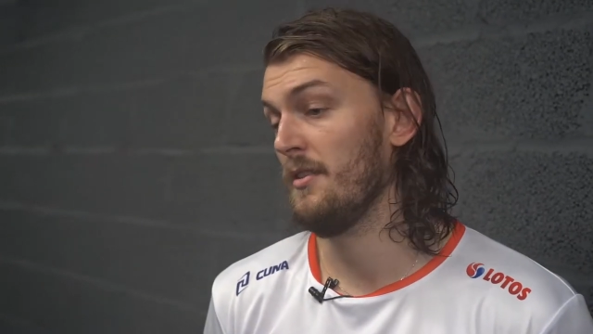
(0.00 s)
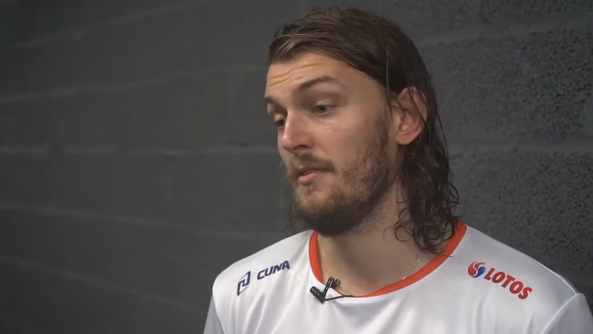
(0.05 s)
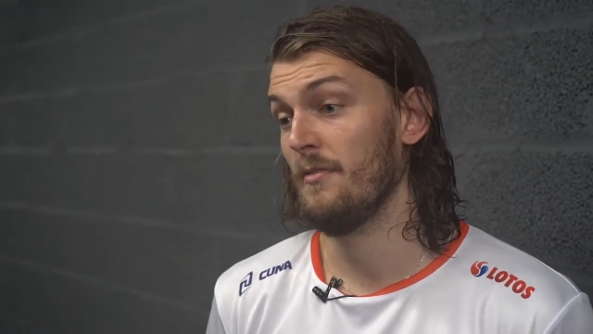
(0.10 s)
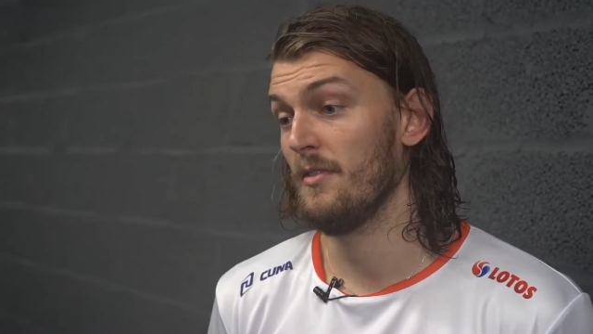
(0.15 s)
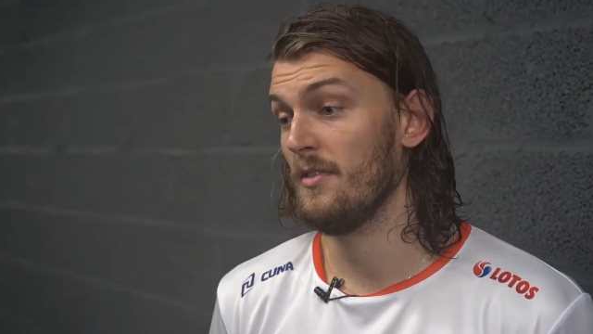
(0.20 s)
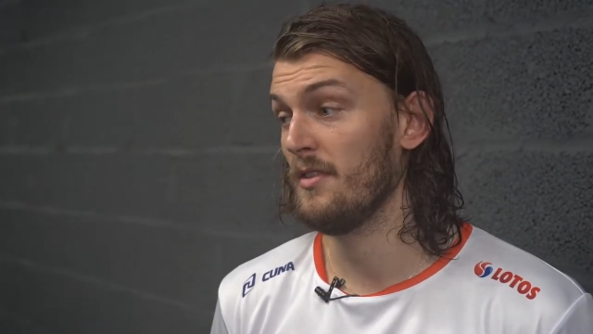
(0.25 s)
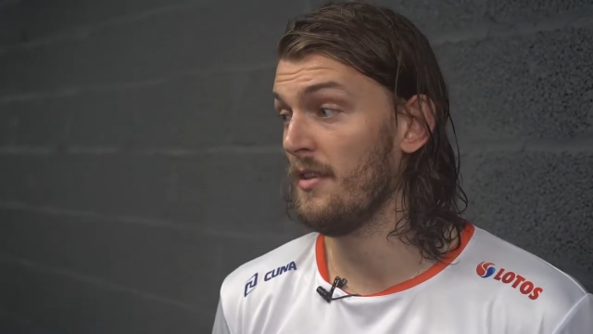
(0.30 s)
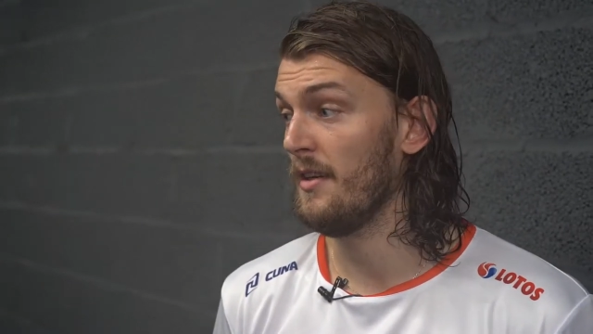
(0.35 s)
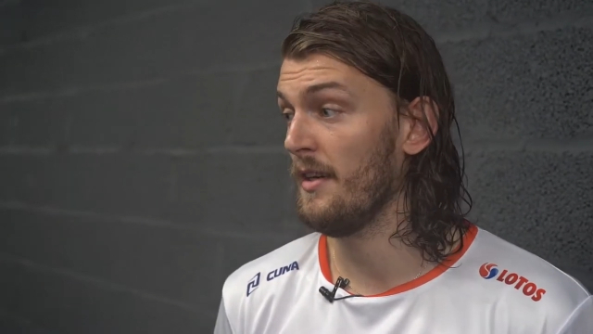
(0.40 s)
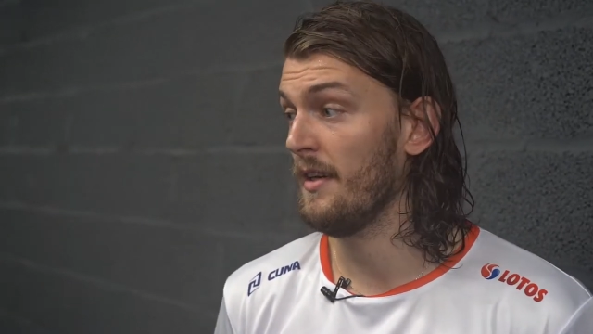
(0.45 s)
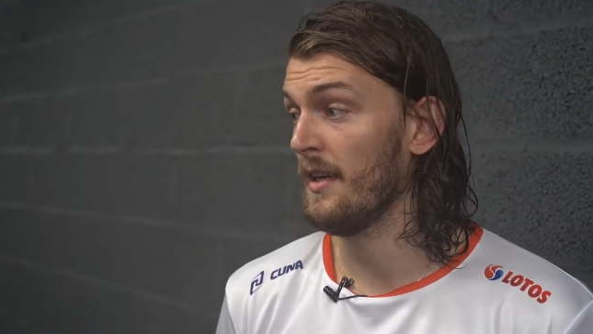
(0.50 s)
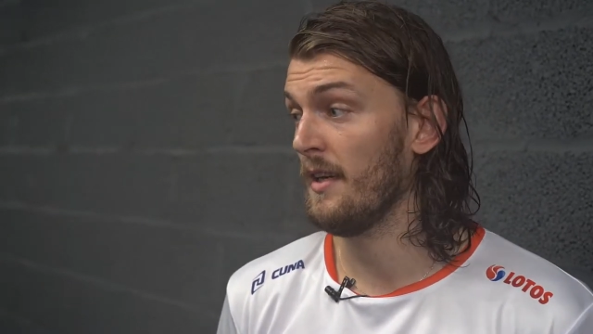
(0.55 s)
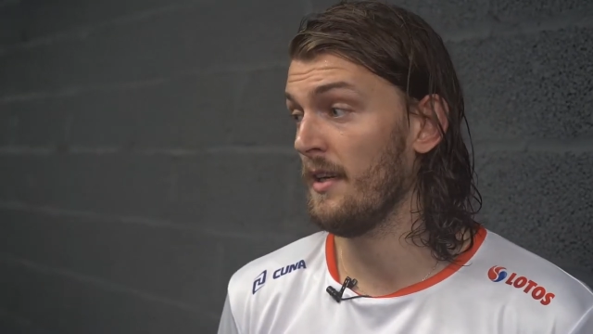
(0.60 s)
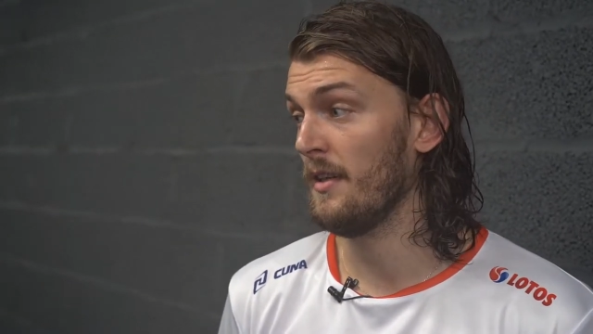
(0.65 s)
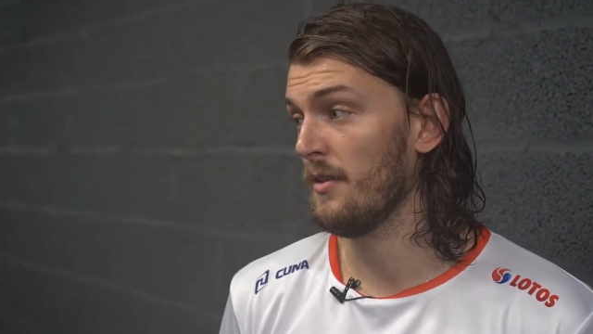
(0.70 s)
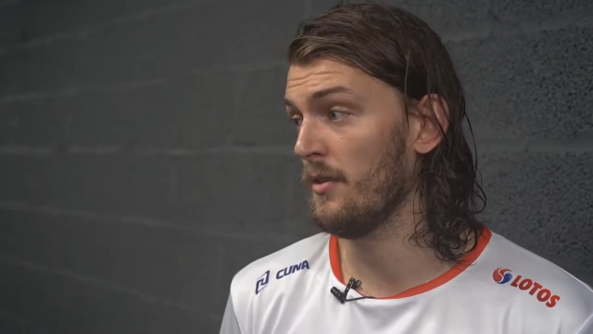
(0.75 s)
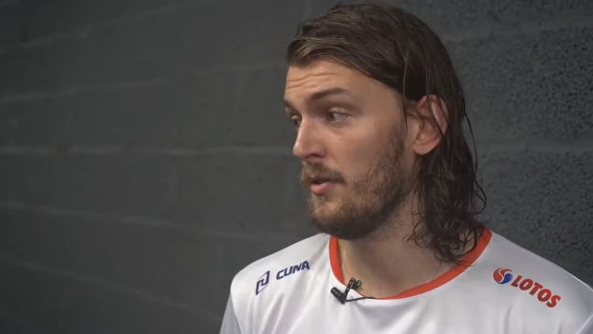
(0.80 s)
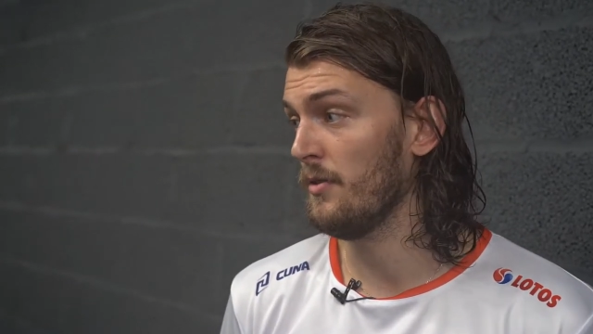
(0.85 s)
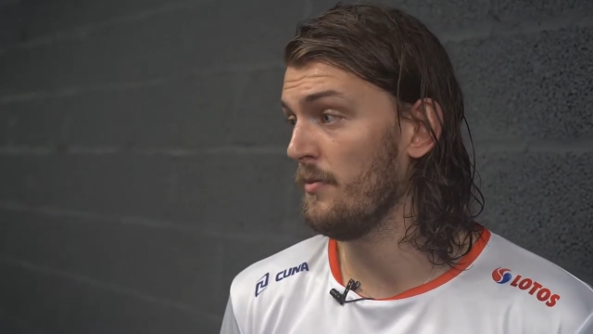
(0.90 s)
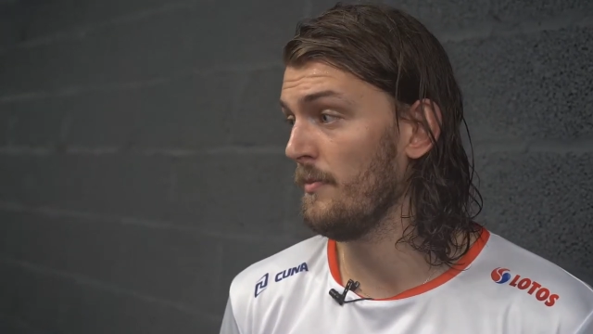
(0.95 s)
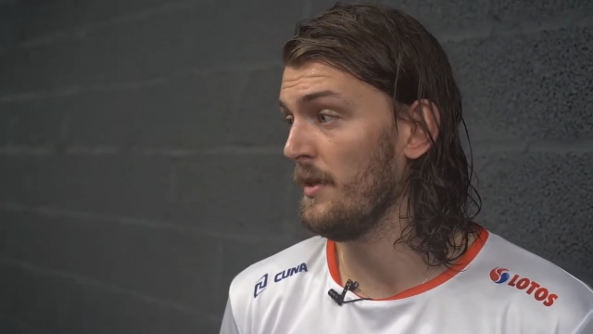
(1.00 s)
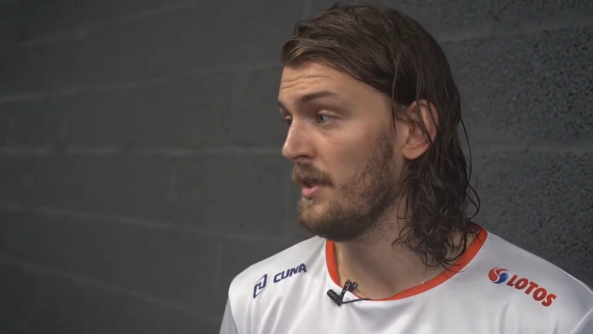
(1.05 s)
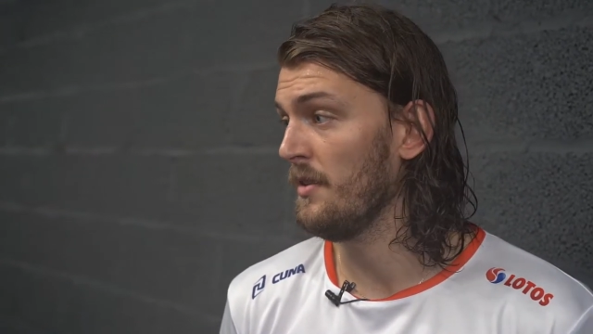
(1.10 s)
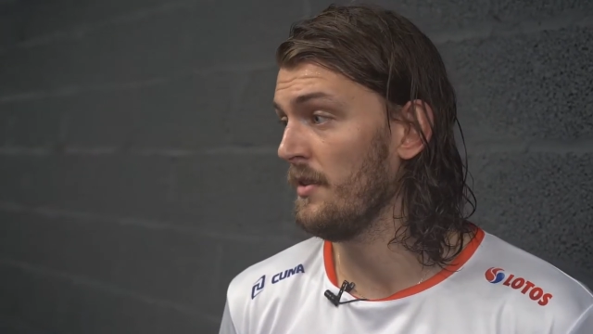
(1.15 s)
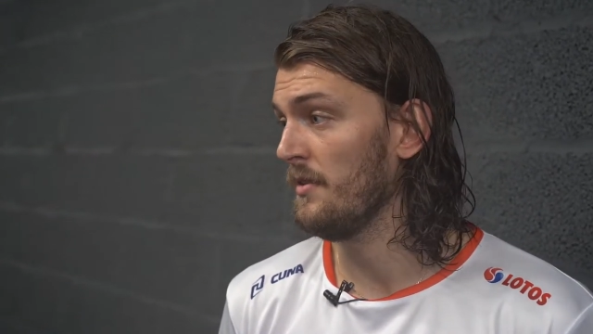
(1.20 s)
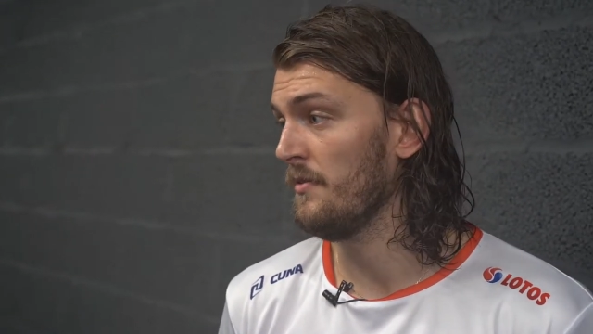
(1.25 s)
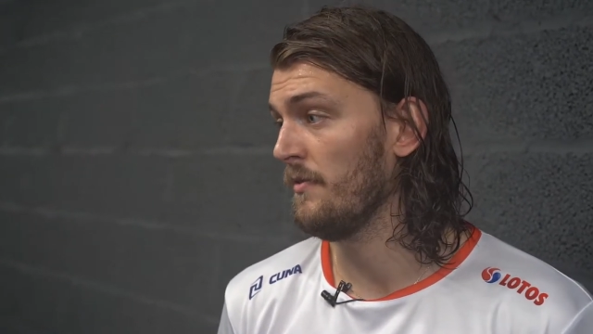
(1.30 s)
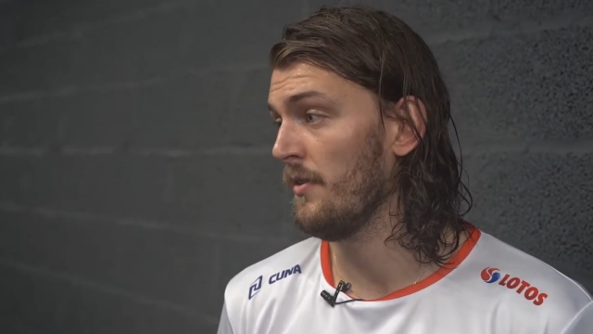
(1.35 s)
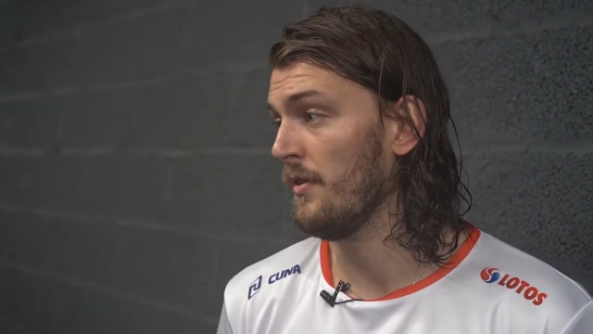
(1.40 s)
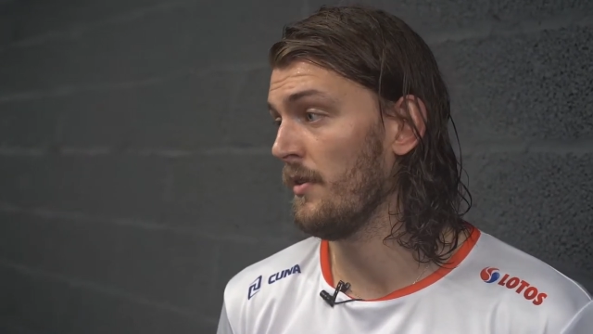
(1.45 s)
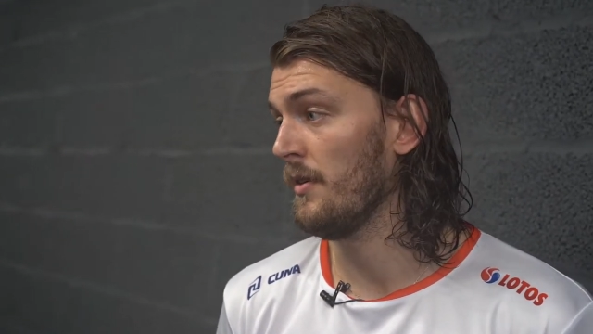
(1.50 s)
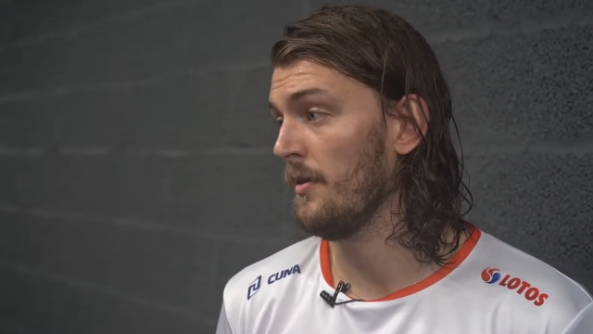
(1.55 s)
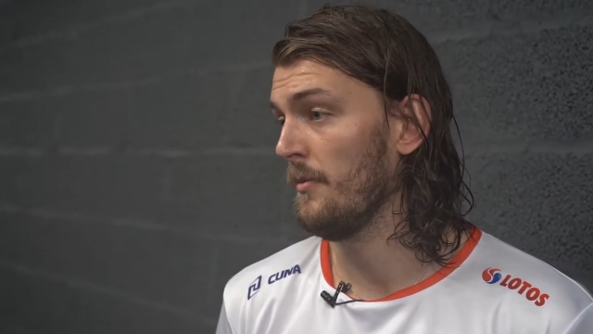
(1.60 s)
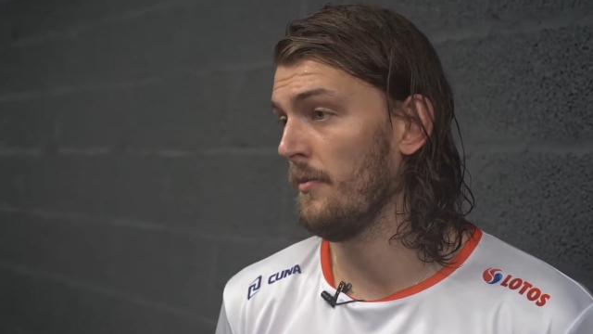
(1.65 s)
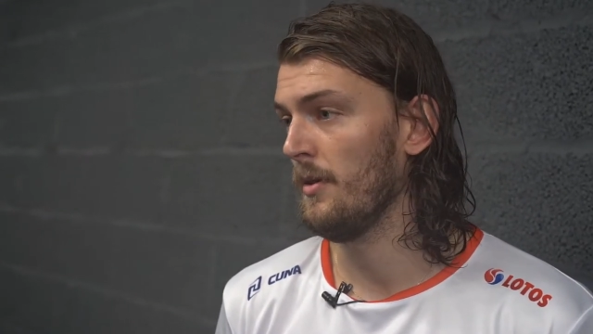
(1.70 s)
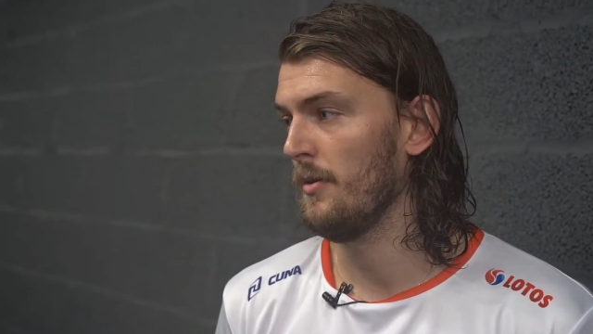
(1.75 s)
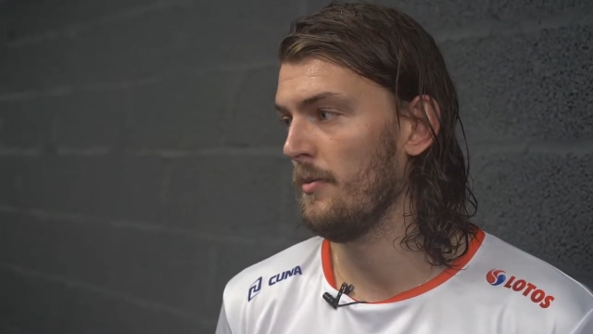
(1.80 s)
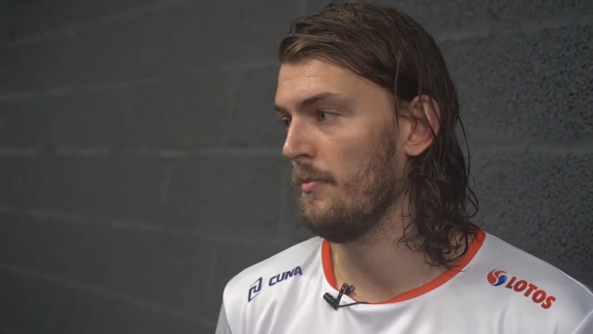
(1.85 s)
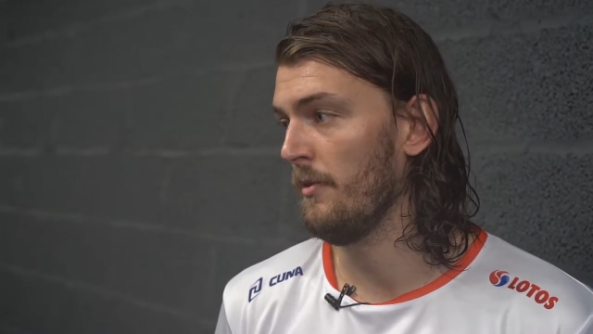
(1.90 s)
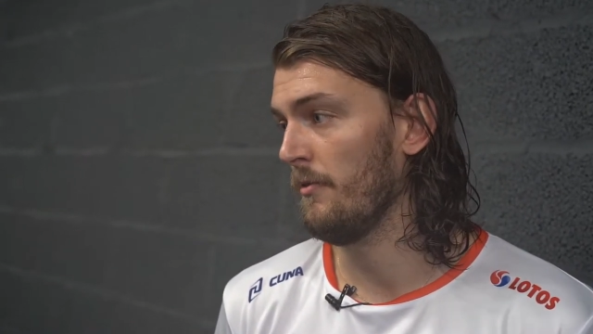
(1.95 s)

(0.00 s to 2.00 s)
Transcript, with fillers: It was like good matches for uh,